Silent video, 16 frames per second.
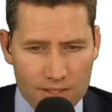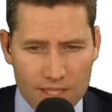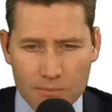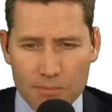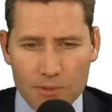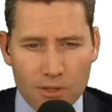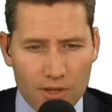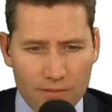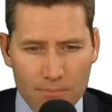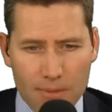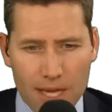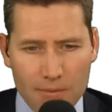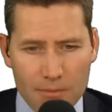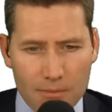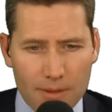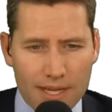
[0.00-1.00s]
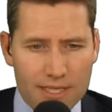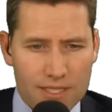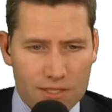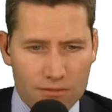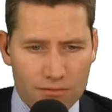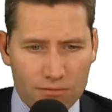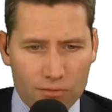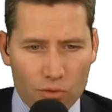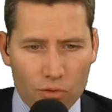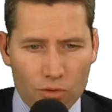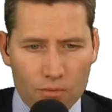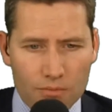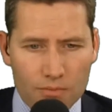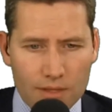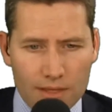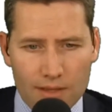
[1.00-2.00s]
simply on a paper-based
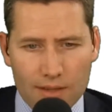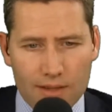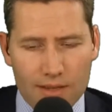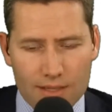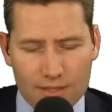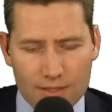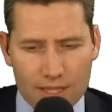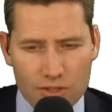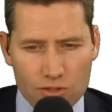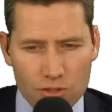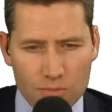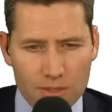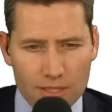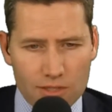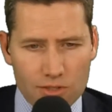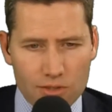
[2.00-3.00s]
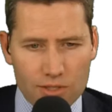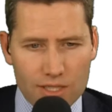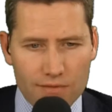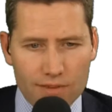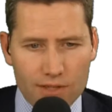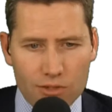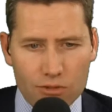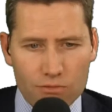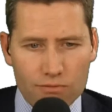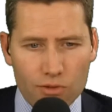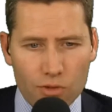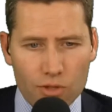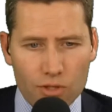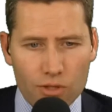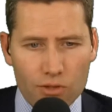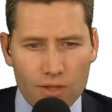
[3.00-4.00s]
form. So that shouldn't be too difficult
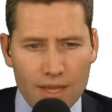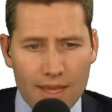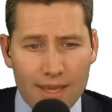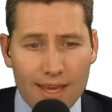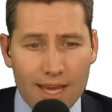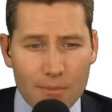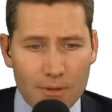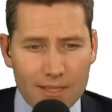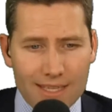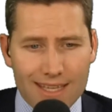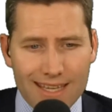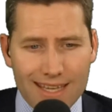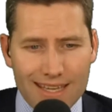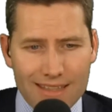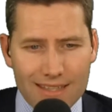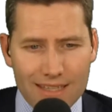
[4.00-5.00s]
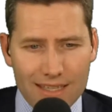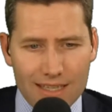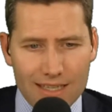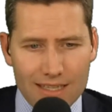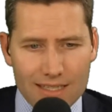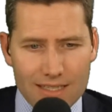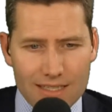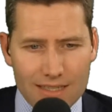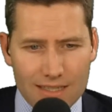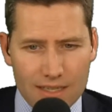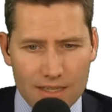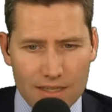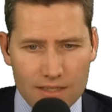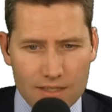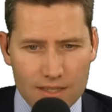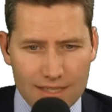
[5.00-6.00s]
for you. But the key thing is
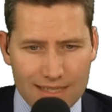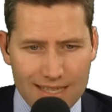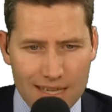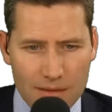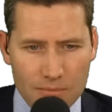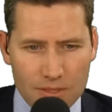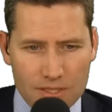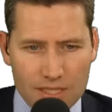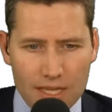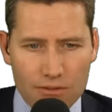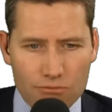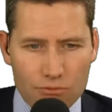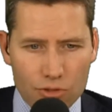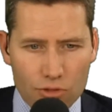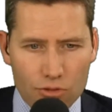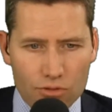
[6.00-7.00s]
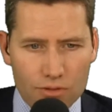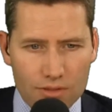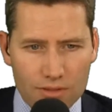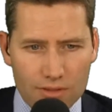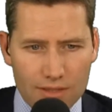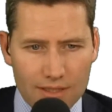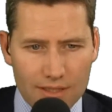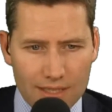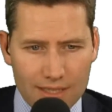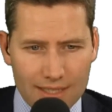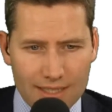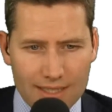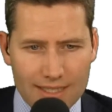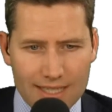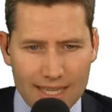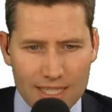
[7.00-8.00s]
that the 10% rule that you
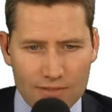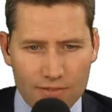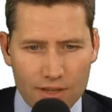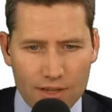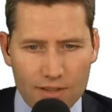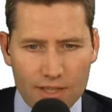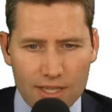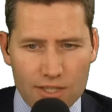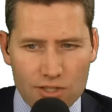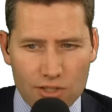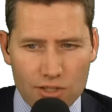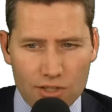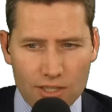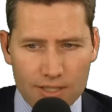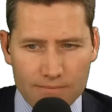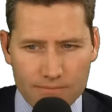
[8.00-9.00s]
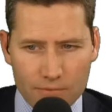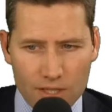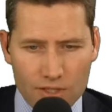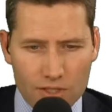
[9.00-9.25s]
need to satisfy there, Shirley.